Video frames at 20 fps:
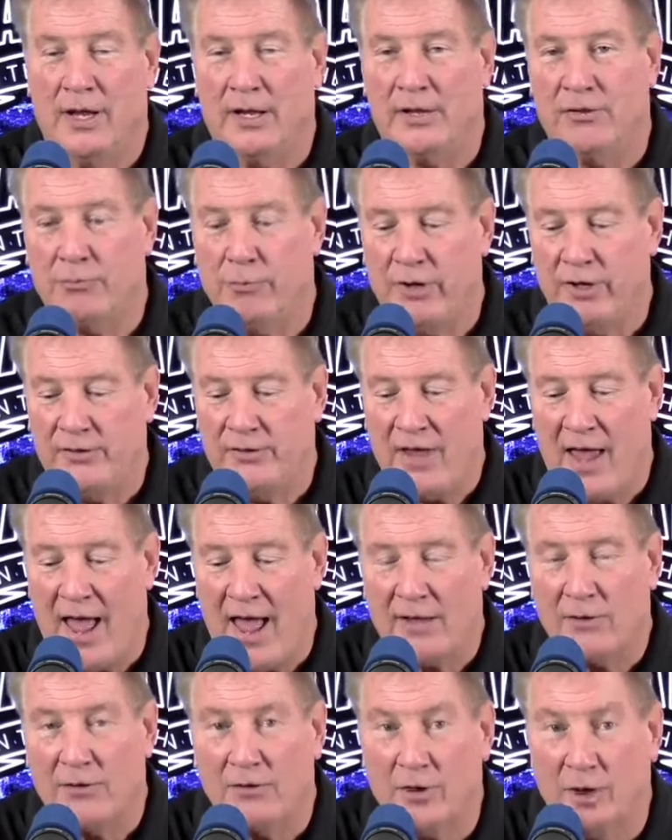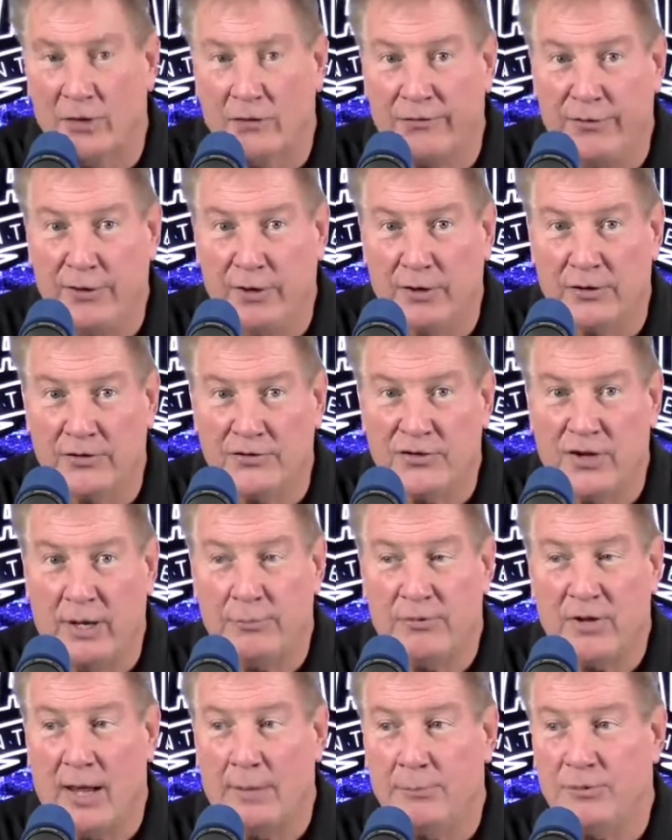3 tackles on the field at the same
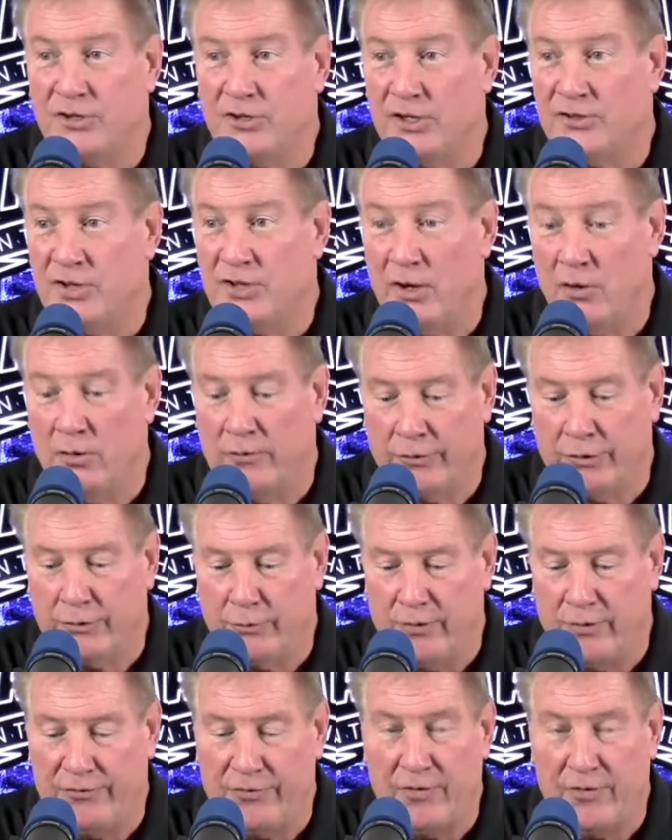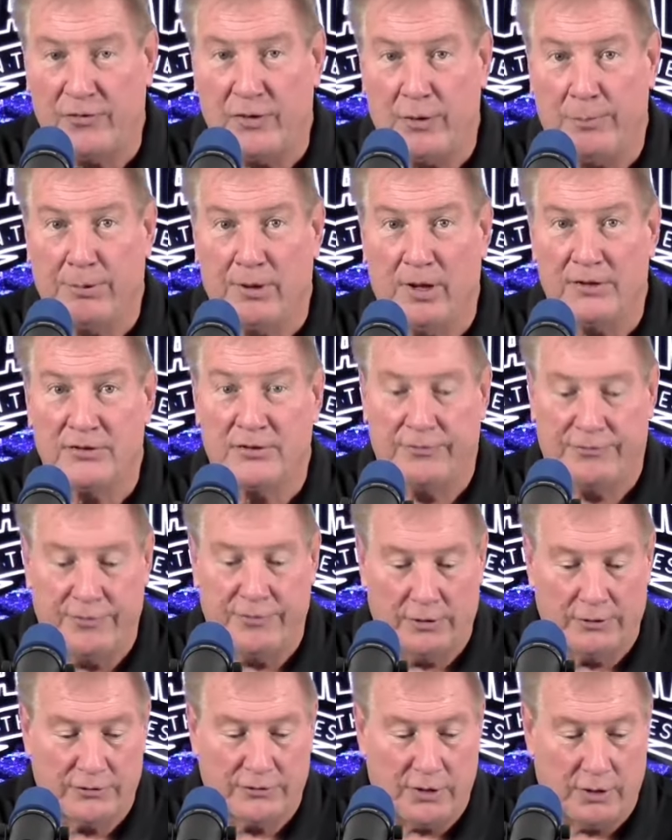time, 6'8", over 350 plus. The
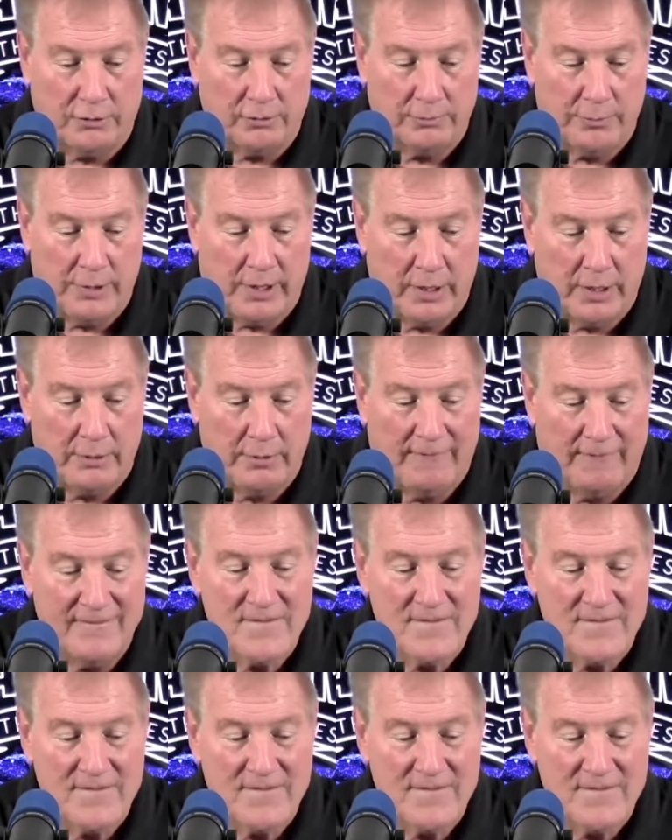field's tilting, man.